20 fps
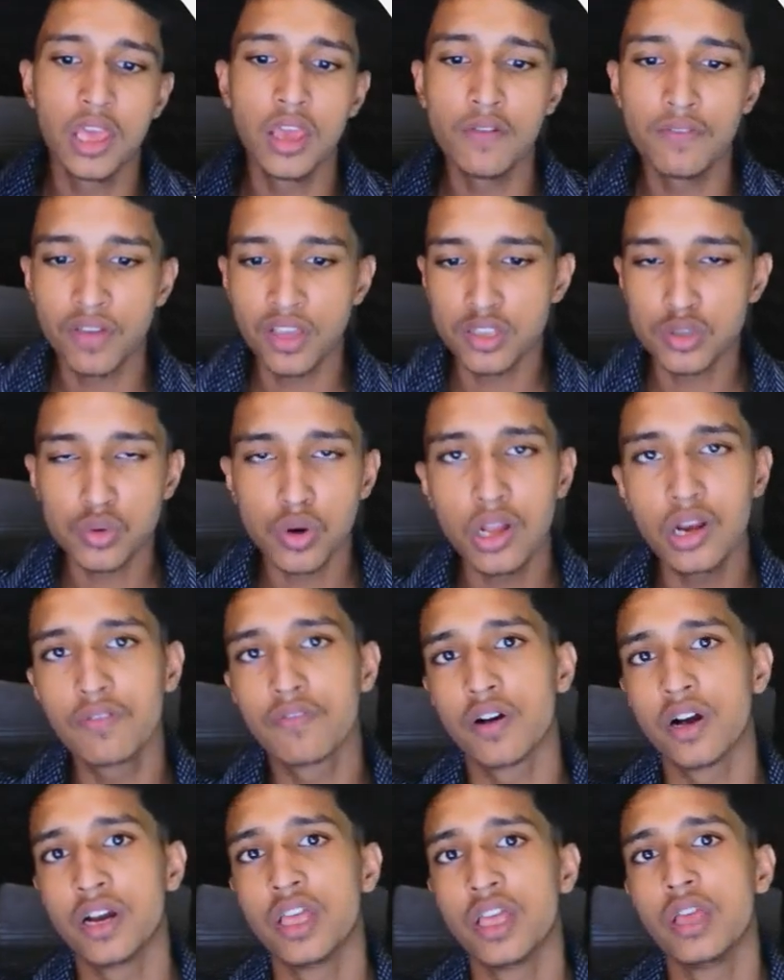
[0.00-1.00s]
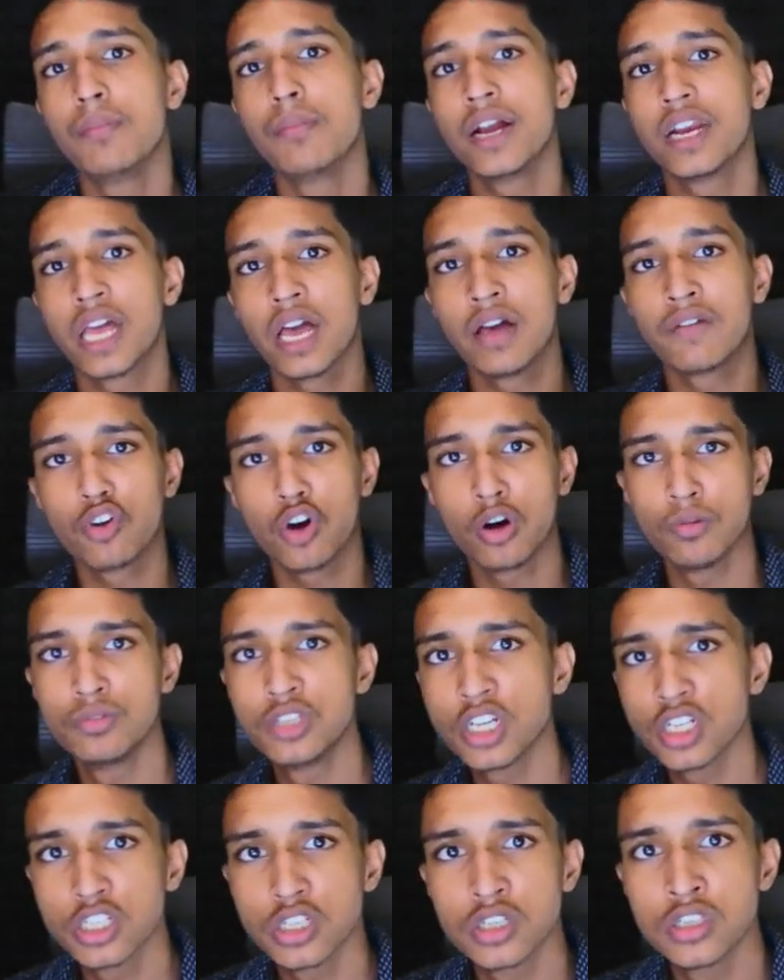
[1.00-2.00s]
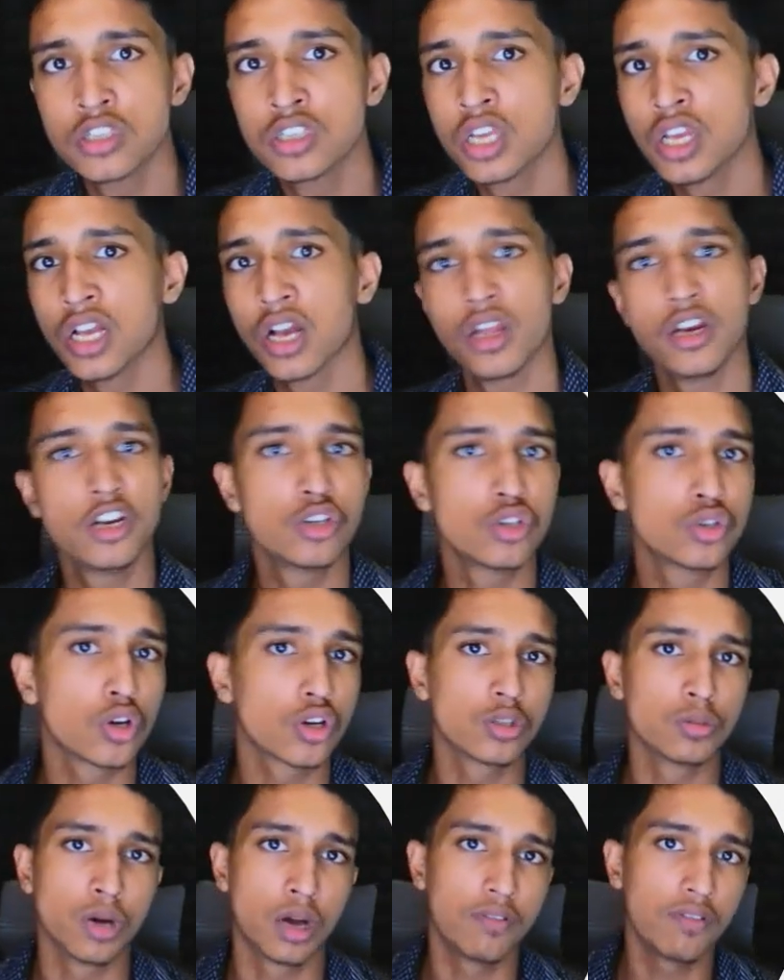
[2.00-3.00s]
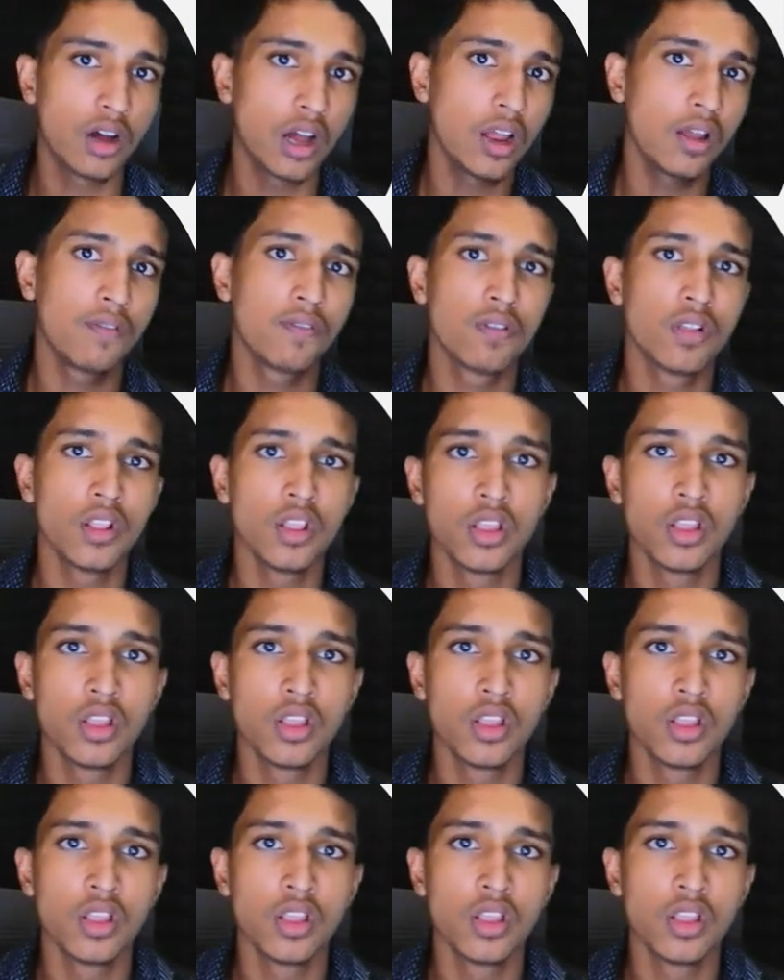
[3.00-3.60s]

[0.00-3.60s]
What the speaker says: If he's qualified, he might have objections saying, I need to talk to my wife,